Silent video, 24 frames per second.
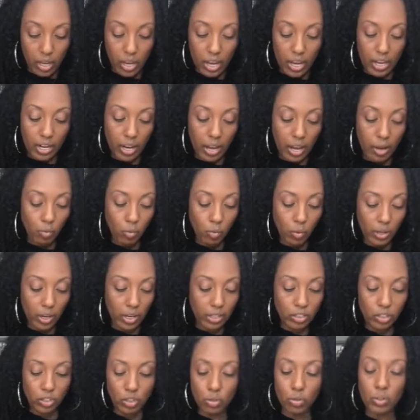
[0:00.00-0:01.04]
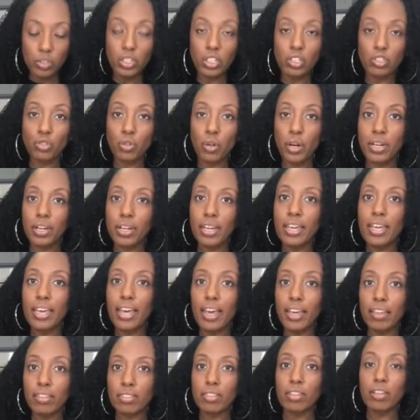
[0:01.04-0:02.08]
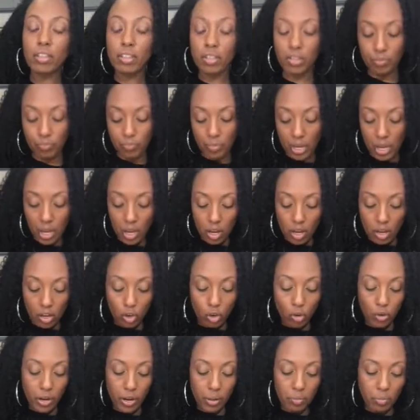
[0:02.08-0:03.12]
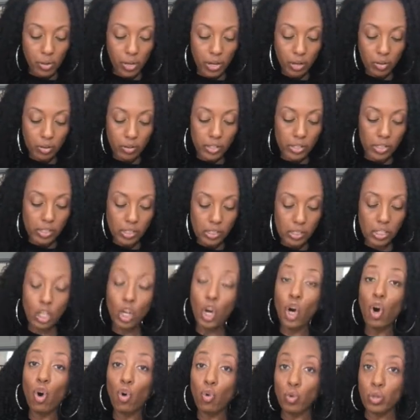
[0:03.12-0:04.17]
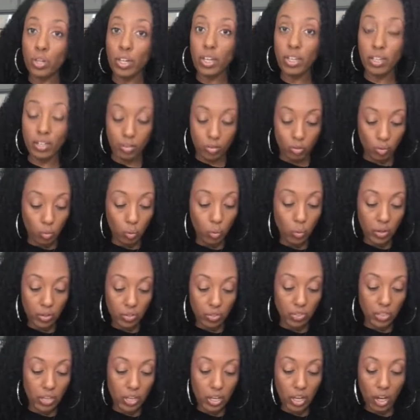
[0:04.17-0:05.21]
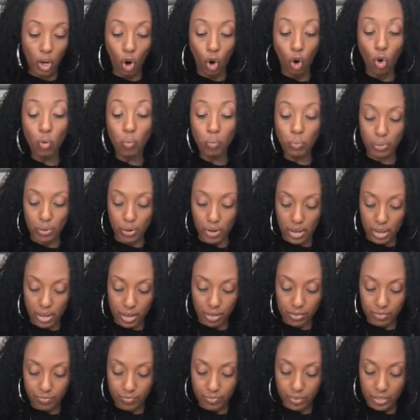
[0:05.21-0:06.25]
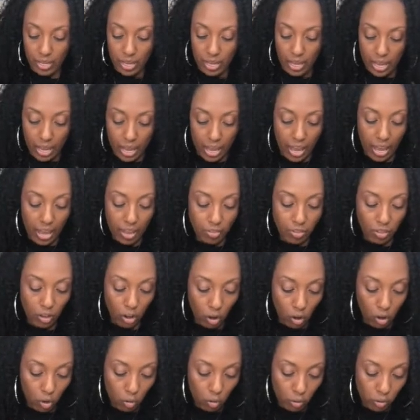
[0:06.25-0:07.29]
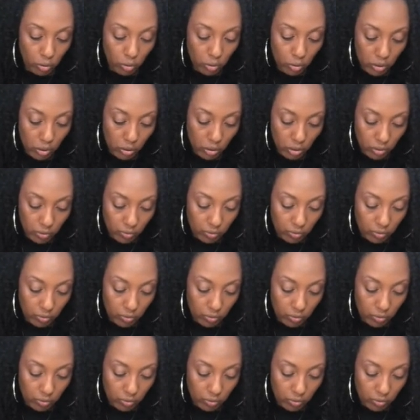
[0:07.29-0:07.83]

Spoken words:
And what I do is I try to get the cranberries coated with the oat bran and the oats.